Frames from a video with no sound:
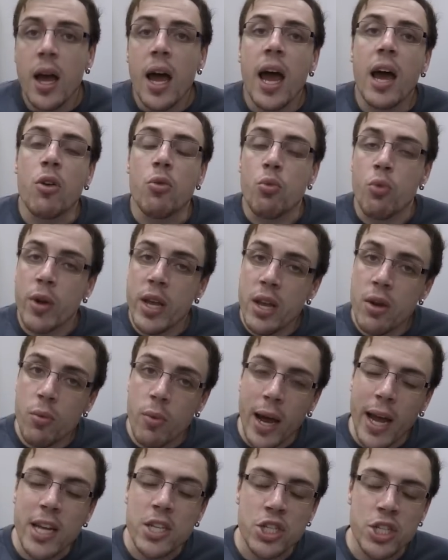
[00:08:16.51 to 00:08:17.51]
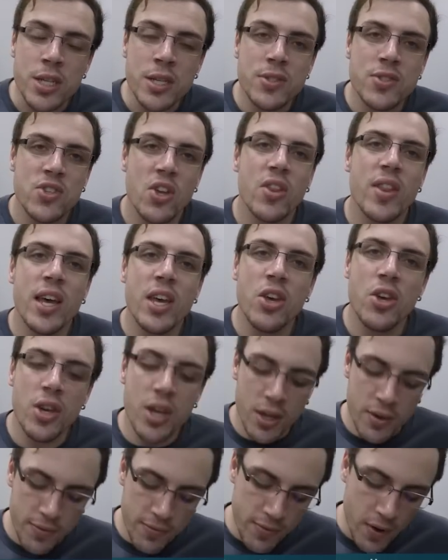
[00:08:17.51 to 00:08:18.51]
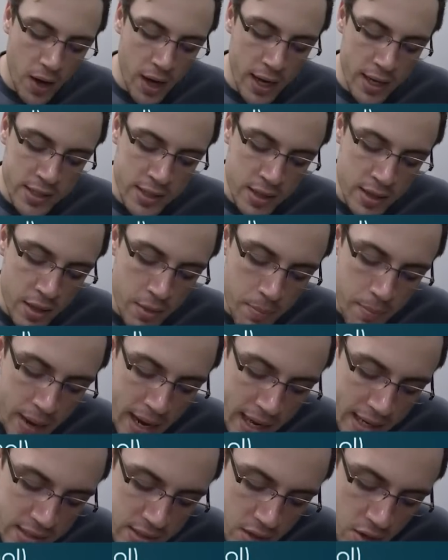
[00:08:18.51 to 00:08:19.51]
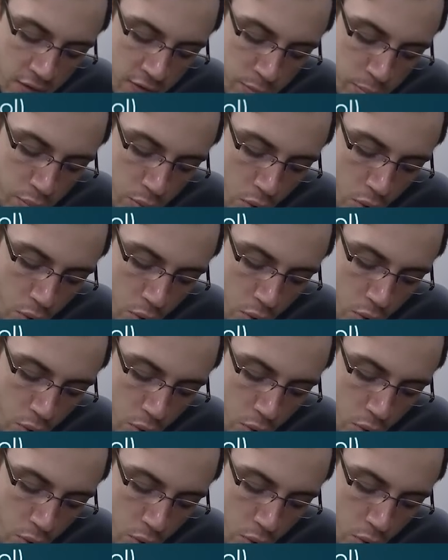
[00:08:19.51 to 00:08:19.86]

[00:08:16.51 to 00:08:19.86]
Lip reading: and rearrange it so that you can find the mass of